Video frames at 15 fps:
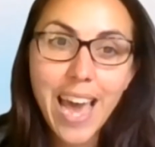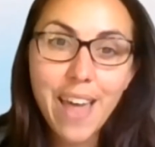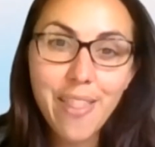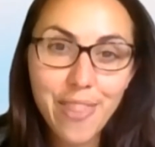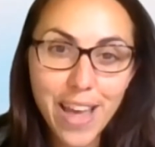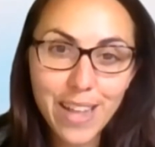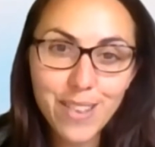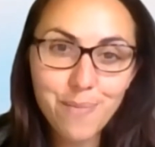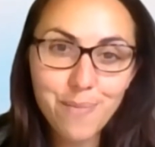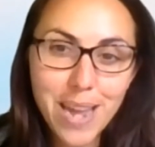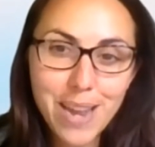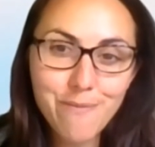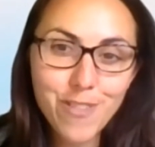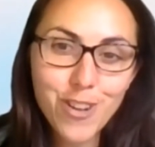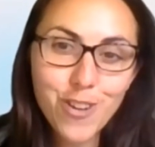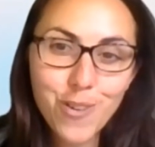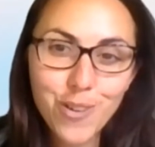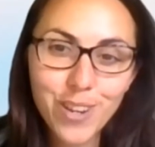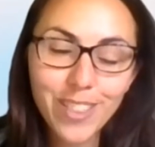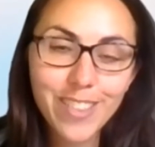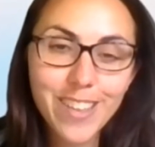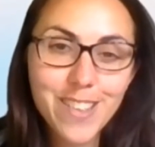And that's why I'm
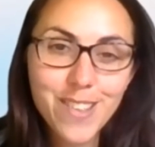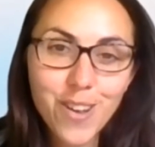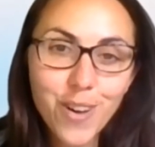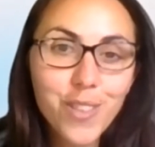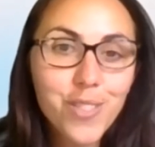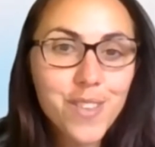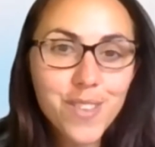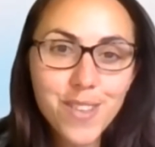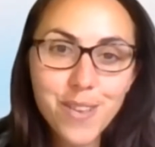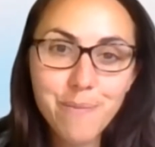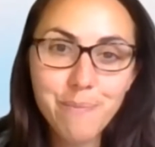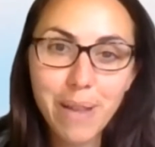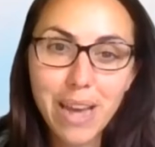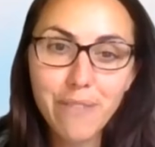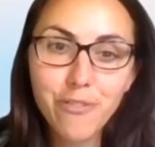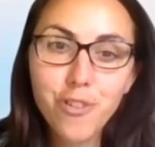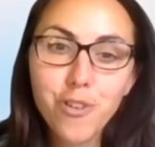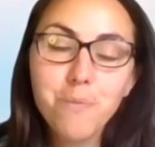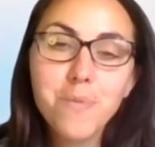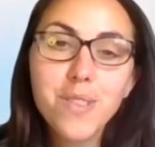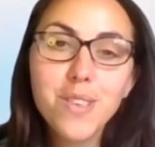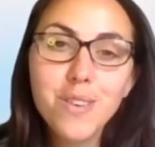recording this on the Zoom
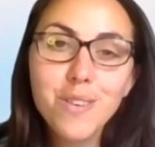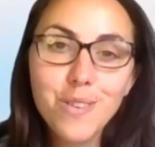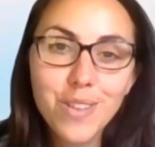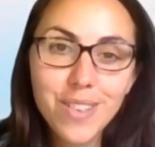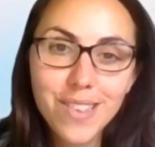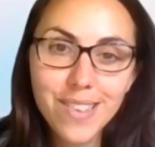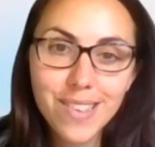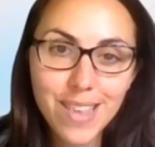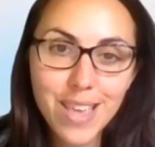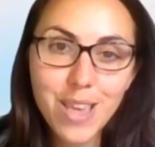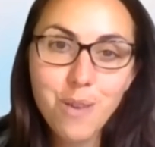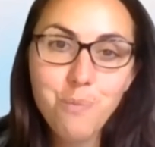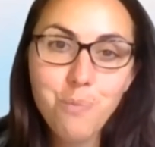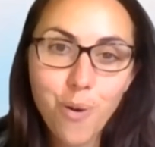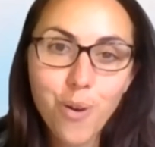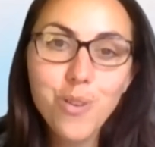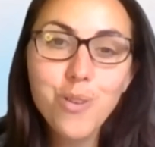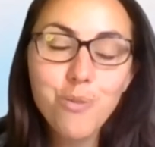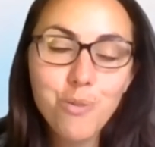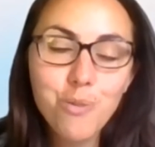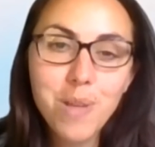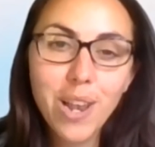platform so you can see what
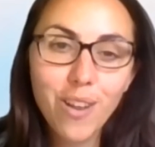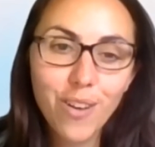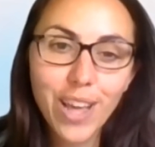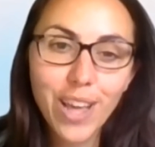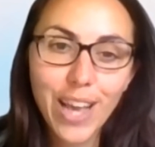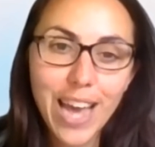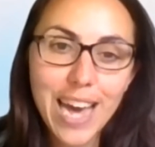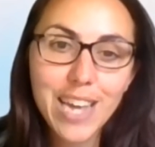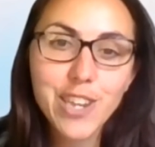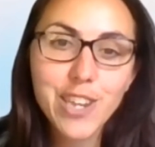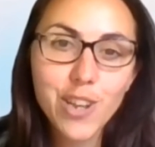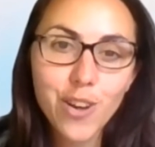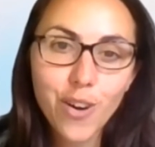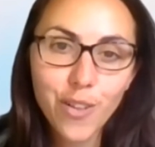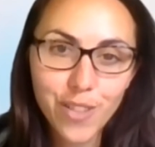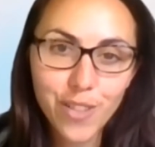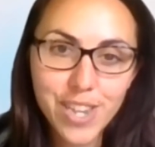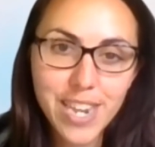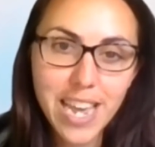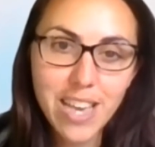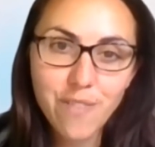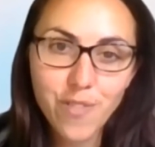you will be looking at on the
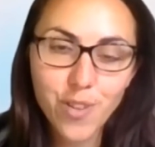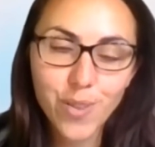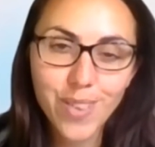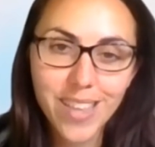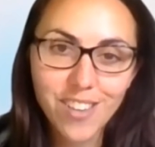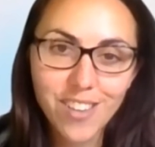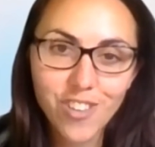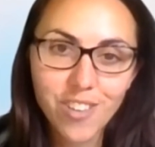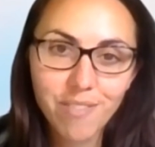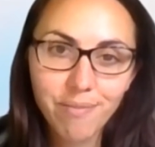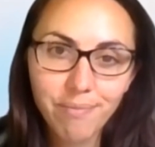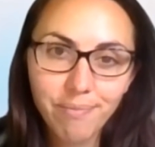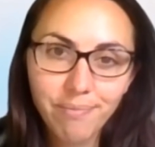day of your session.